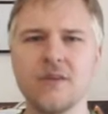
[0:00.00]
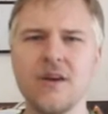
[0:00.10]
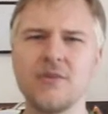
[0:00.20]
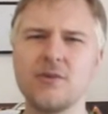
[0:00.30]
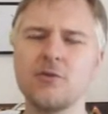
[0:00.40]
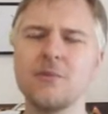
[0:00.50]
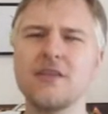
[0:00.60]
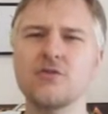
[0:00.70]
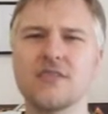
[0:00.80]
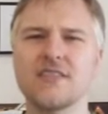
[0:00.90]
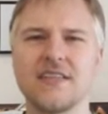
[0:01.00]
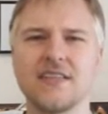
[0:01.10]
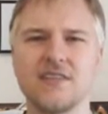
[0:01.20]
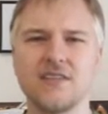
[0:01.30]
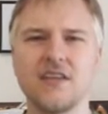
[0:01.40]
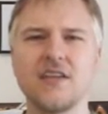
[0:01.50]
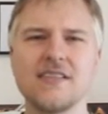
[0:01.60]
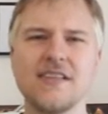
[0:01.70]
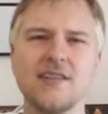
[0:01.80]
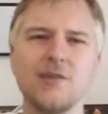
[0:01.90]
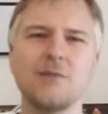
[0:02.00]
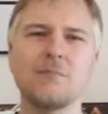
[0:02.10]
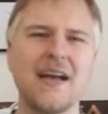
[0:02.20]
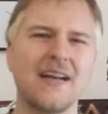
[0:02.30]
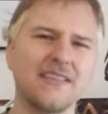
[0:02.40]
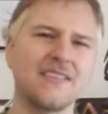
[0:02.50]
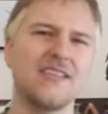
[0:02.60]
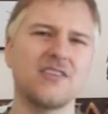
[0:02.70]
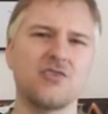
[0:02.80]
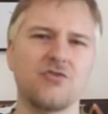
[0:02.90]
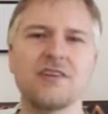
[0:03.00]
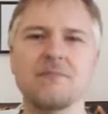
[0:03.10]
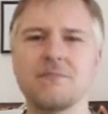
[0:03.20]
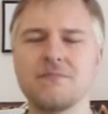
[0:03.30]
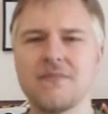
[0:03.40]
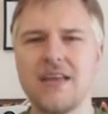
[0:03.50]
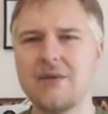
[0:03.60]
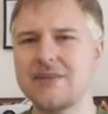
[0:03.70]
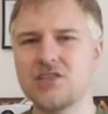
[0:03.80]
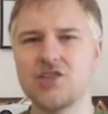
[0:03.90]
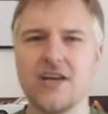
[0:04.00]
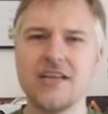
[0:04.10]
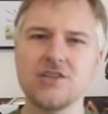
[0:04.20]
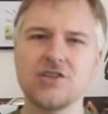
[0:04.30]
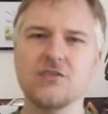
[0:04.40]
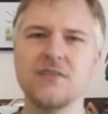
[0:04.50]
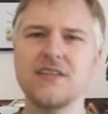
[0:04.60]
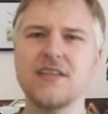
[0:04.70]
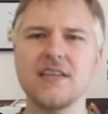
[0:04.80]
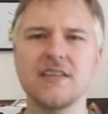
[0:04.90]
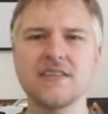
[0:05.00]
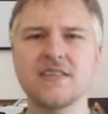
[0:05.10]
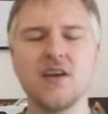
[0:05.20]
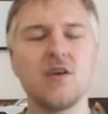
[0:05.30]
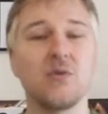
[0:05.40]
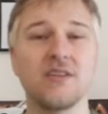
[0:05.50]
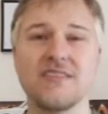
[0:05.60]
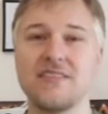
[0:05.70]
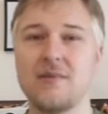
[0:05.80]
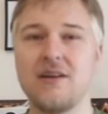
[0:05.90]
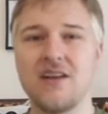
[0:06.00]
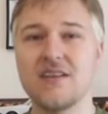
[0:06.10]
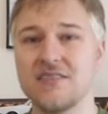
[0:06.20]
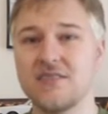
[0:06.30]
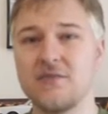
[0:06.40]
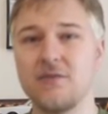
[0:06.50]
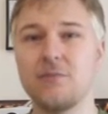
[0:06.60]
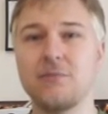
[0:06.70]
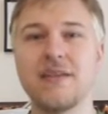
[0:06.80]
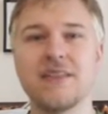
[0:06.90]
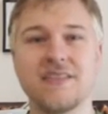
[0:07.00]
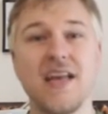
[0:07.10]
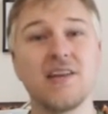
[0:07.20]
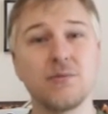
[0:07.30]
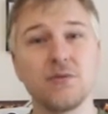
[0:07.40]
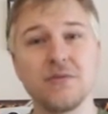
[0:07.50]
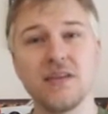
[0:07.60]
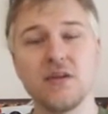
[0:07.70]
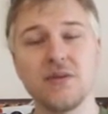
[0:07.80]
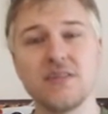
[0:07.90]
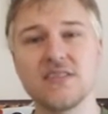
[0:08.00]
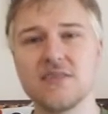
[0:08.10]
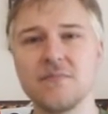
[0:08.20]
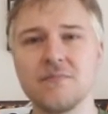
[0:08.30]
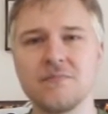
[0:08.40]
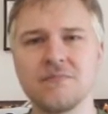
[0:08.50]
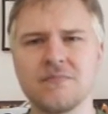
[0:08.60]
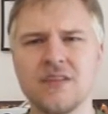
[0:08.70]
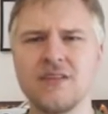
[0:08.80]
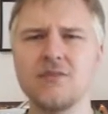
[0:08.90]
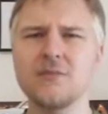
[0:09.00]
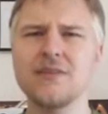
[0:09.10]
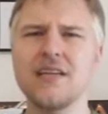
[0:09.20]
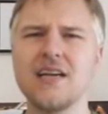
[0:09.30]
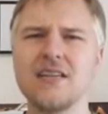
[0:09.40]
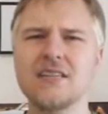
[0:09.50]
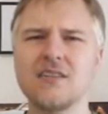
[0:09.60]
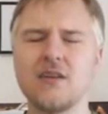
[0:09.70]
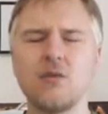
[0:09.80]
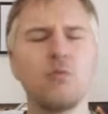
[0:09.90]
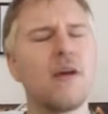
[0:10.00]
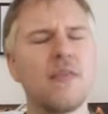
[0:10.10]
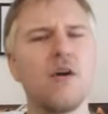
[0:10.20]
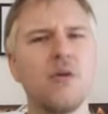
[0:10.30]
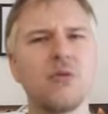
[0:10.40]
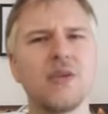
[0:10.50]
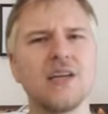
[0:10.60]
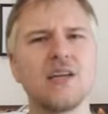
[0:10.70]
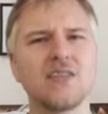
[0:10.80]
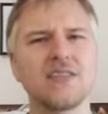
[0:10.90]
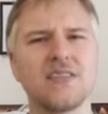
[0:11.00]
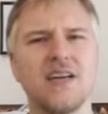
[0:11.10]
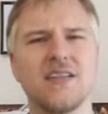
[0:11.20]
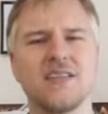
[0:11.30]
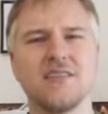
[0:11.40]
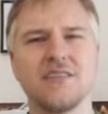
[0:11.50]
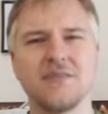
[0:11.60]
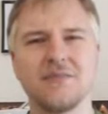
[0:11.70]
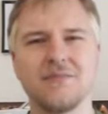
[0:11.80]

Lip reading: I thought it would be interesting to take a look back at its history, how it's changed over the years, what it says about us as filmmakers and moviegoers, and ultimately ask where the whole thing got started.